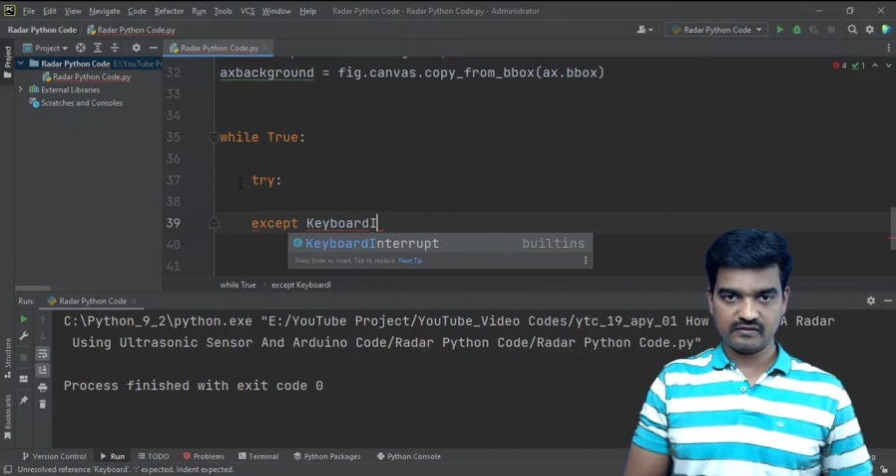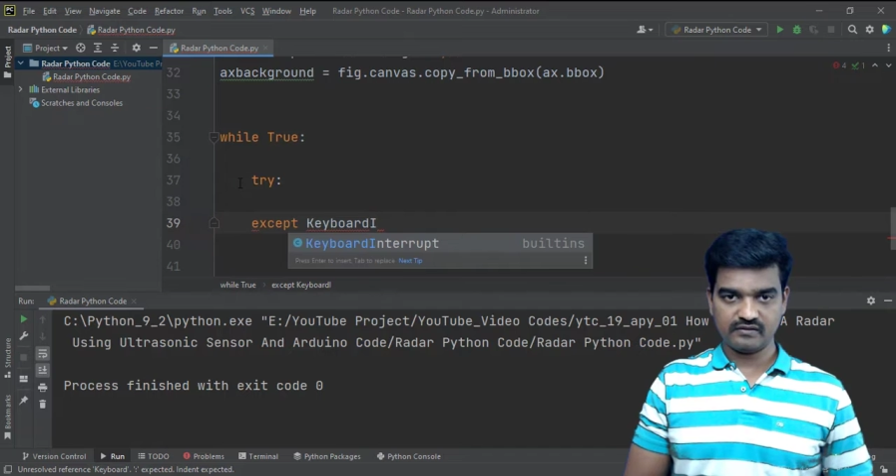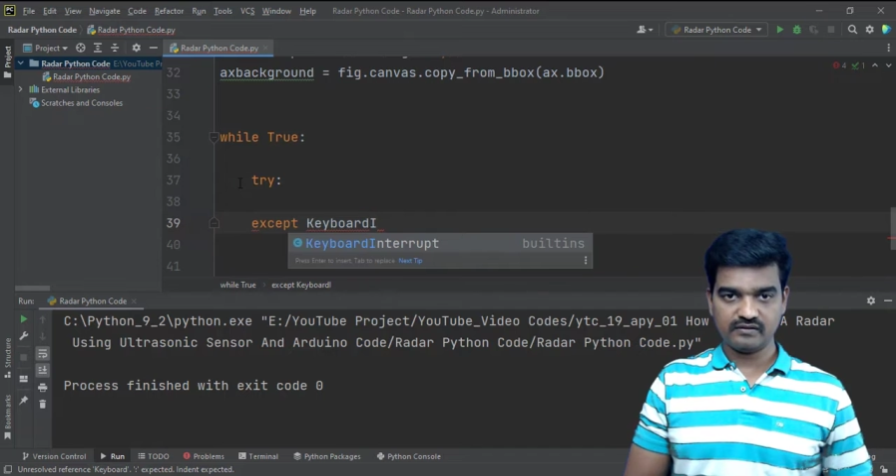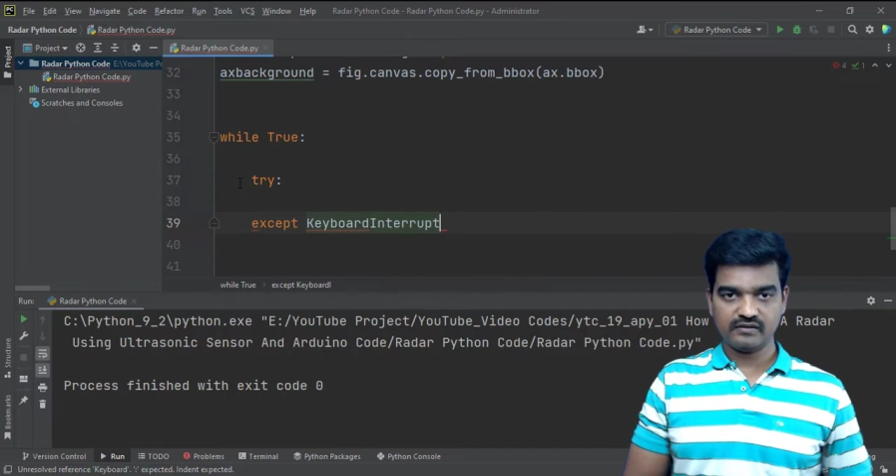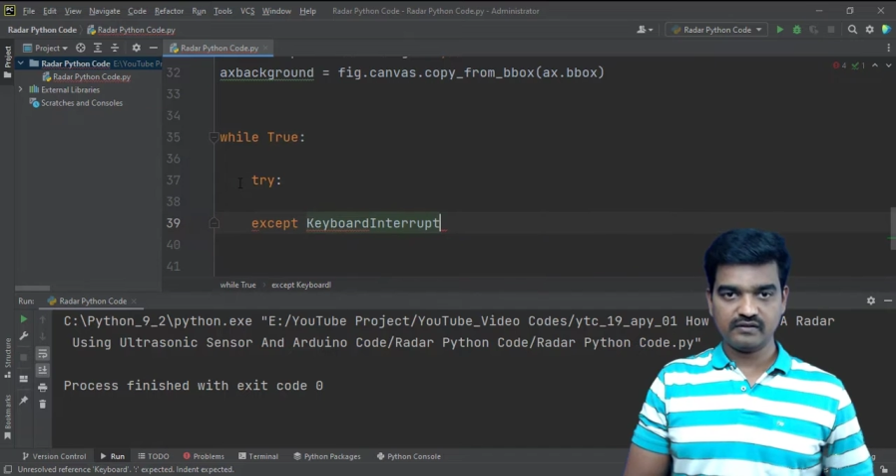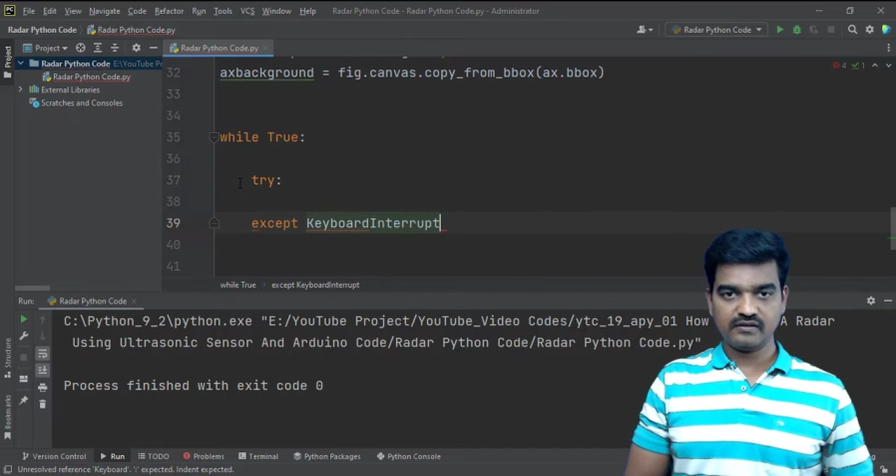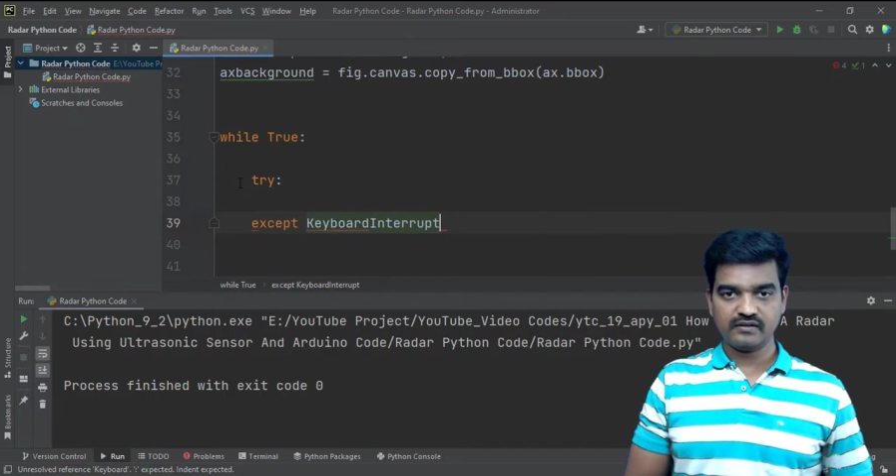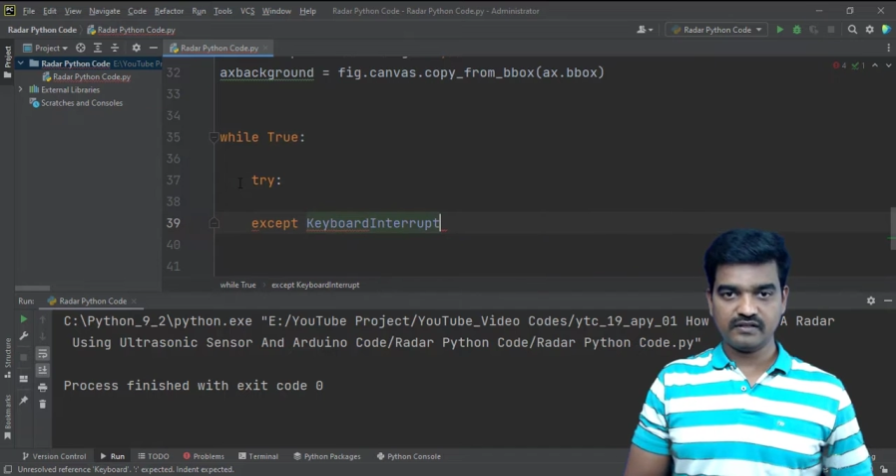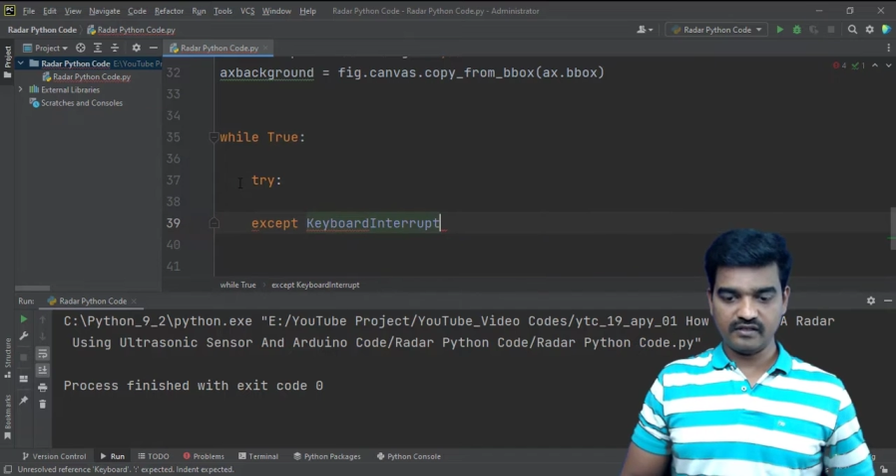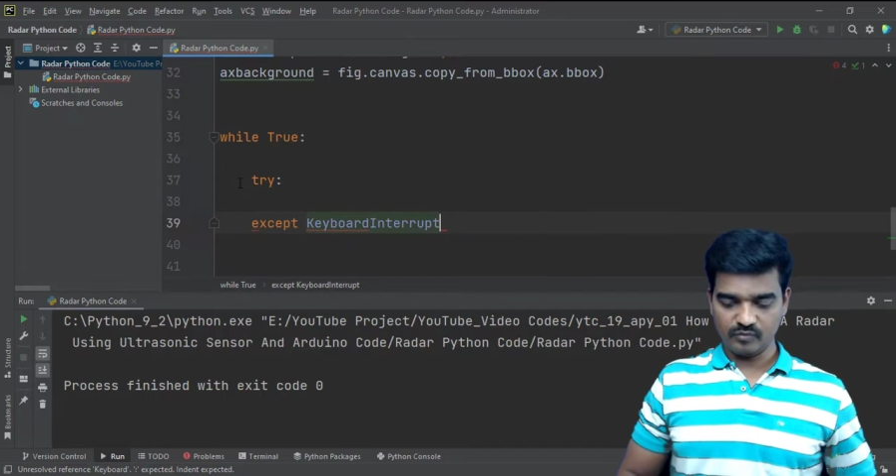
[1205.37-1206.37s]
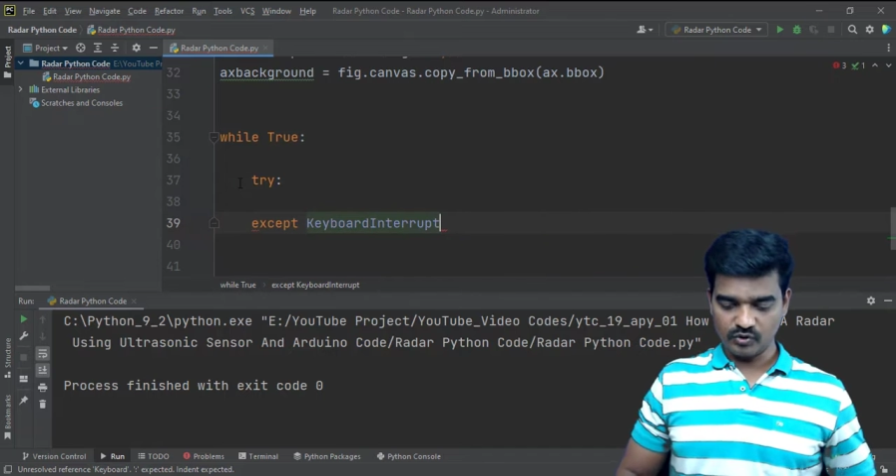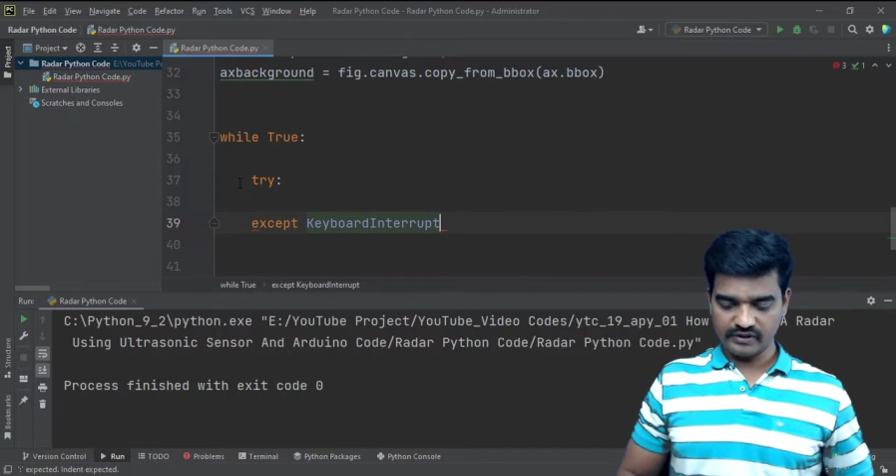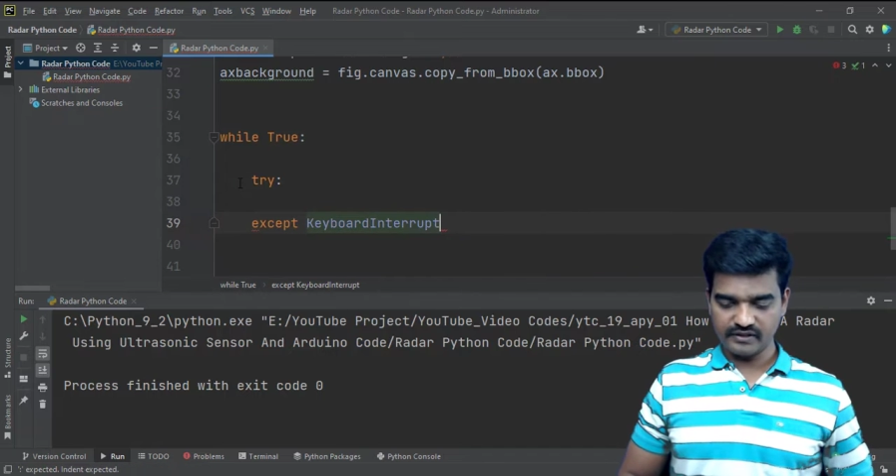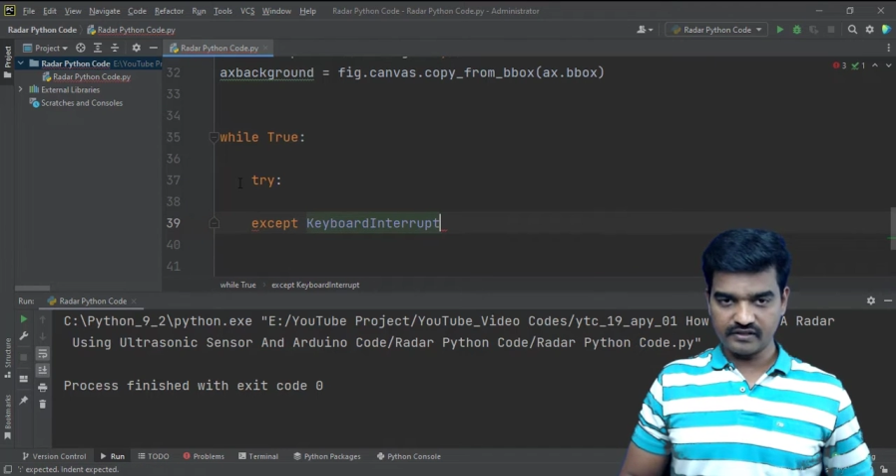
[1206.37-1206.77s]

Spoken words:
keyboard interrupt,